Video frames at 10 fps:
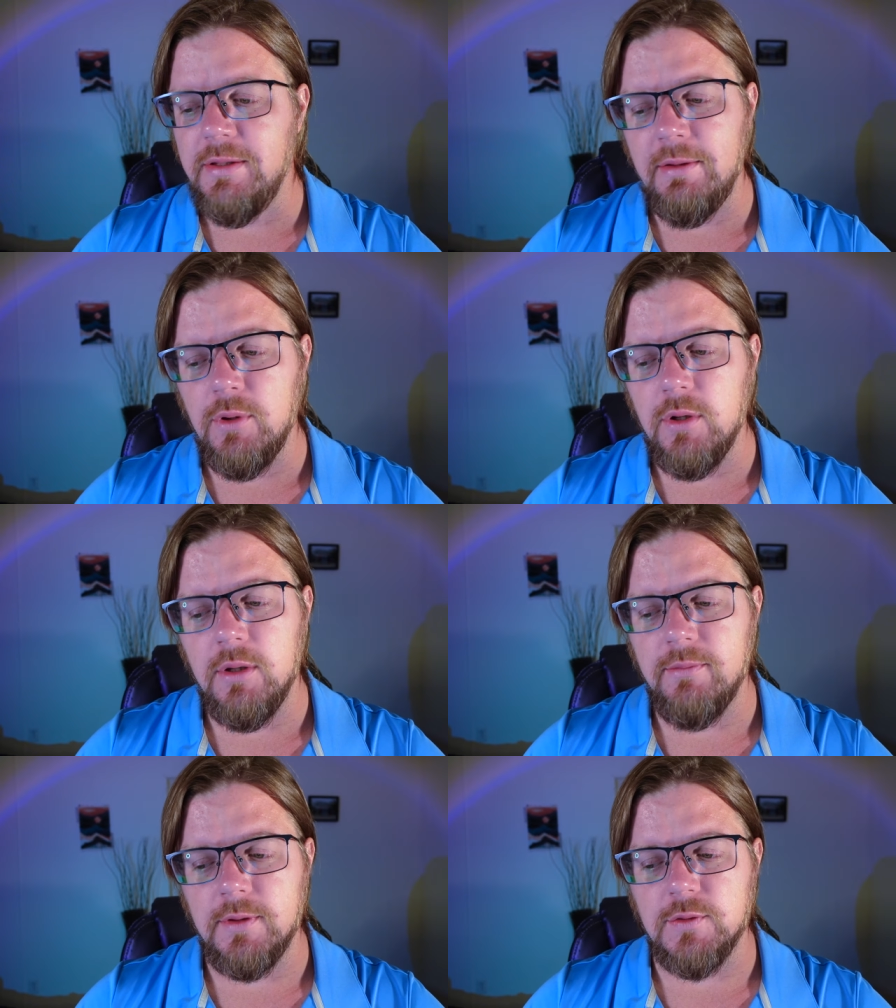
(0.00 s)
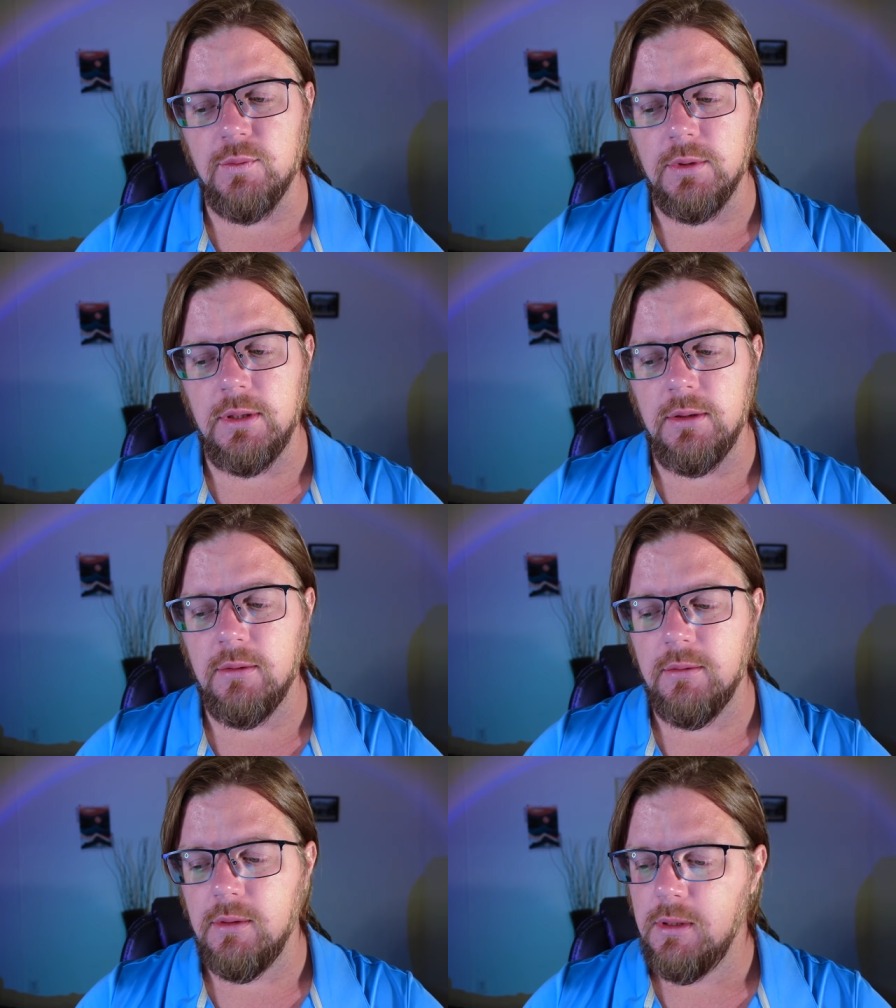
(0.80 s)
Never heard of this one
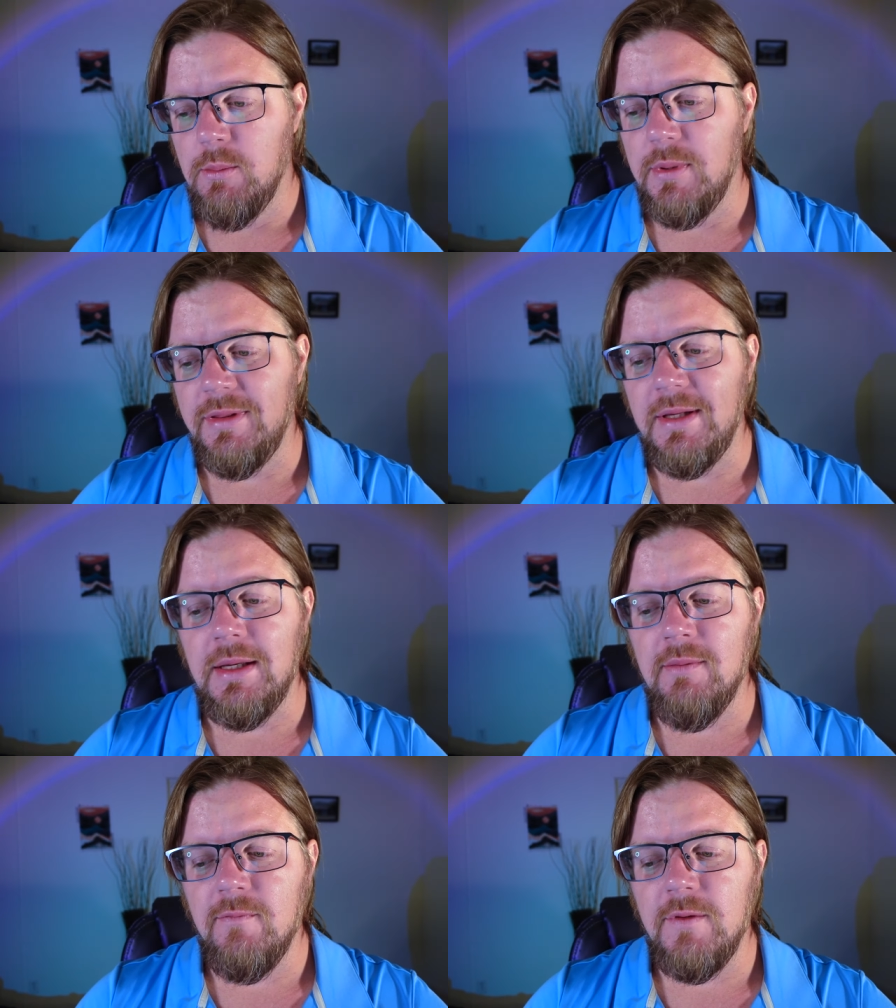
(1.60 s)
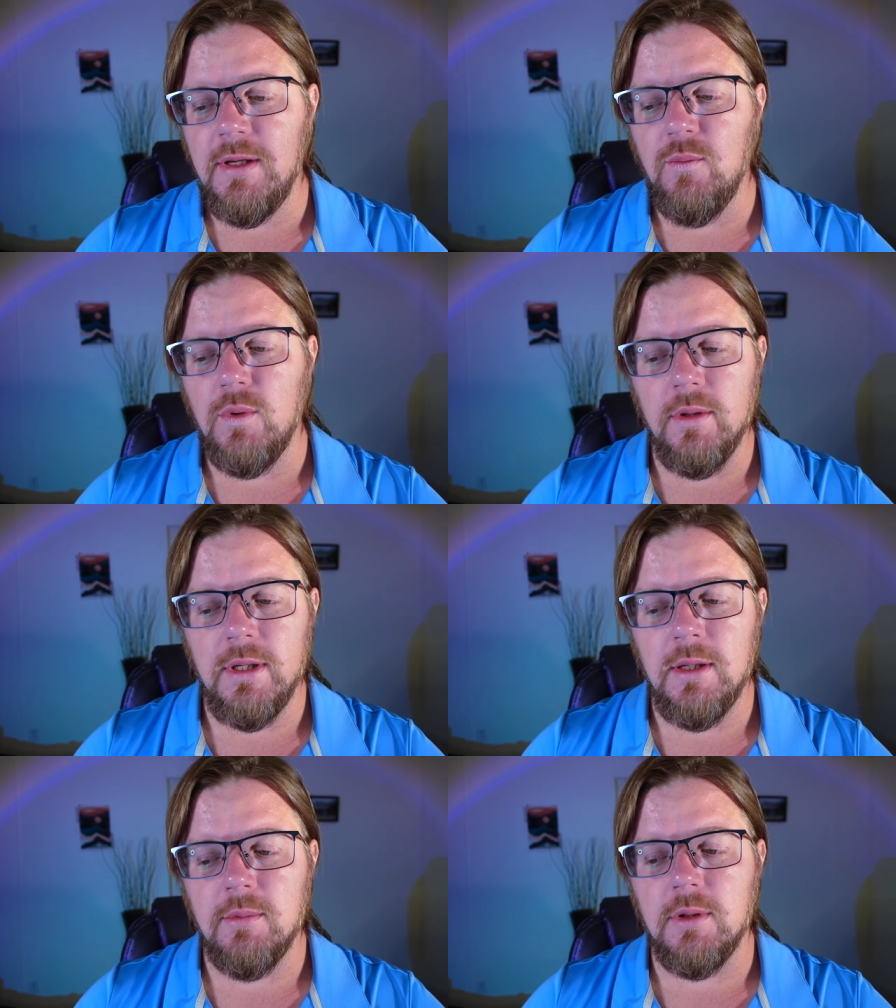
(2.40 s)
here, but the MV
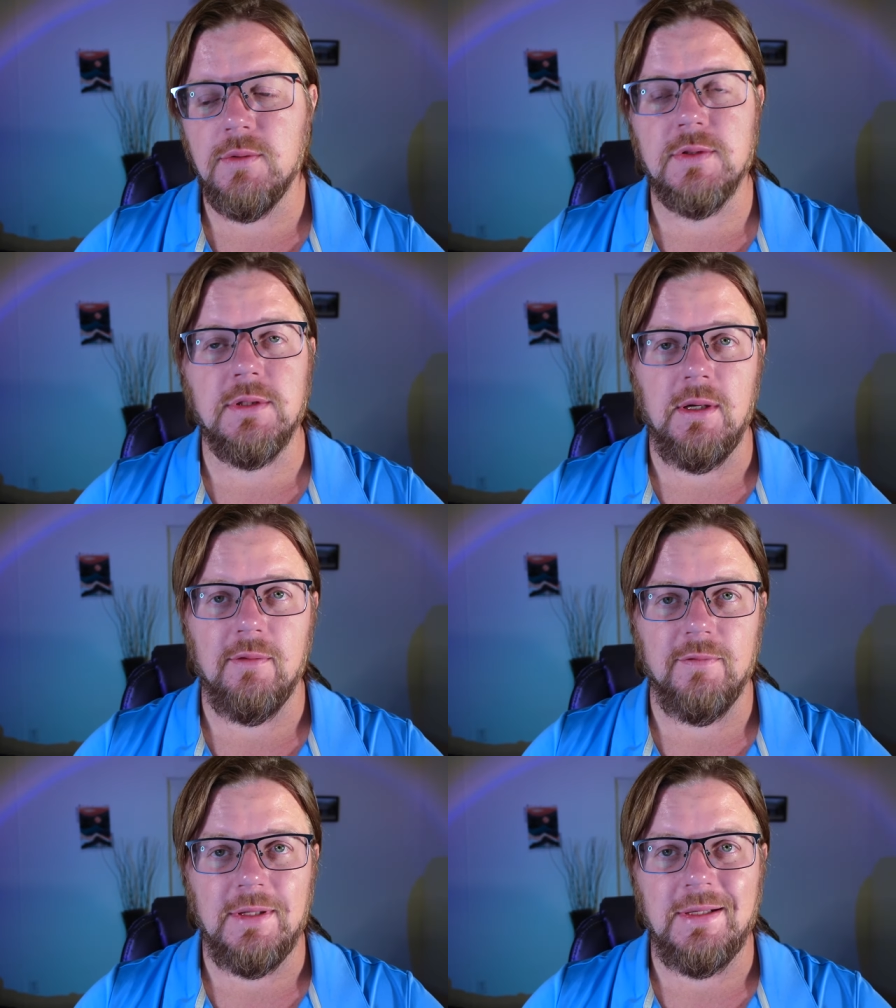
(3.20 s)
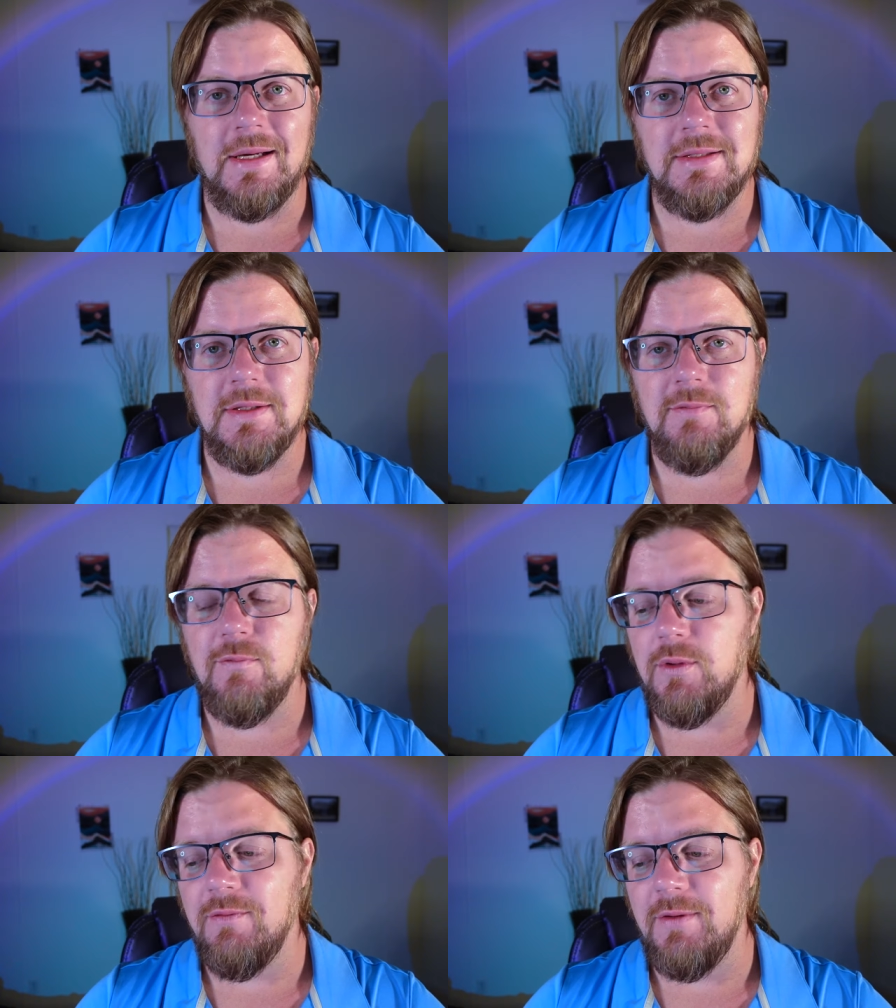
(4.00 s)
Wilhelm Gustloff in
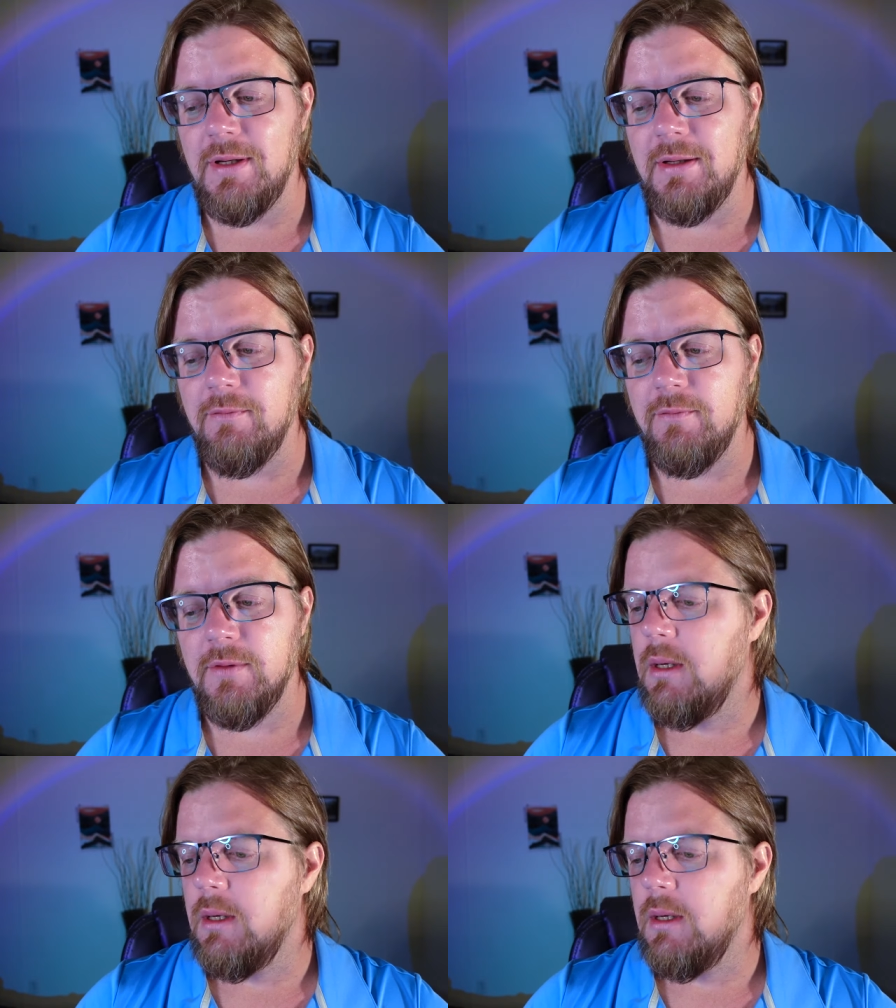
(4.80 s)
1945.